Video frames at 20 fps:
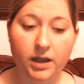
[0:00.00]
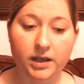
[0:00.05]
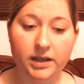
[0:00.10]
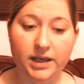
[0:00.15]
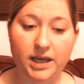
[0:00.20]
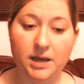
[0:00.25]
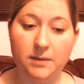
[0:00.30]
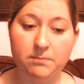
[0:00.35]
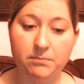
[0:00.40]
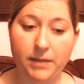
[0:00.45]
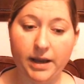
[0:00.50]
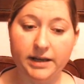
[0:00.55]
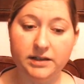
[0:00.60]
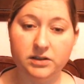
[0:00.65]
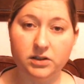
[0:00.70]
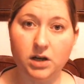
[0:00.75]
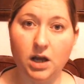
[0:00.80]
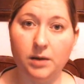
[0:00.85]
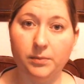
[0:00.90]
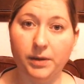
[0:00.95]
Keep my
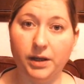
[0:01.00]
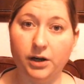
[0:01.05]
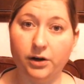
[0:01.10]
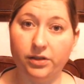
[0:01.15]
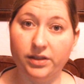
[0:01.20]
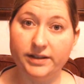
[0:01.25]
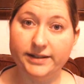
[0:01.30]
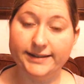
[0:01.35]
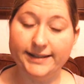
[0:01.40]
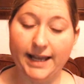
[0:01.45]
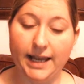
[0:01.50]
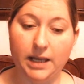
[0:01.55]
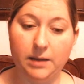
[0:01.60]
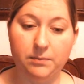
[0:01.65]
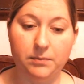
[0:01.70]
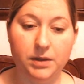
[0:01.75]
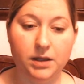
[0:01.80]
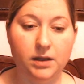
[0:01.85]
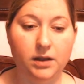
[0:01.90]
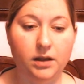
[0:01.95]
denominator the same.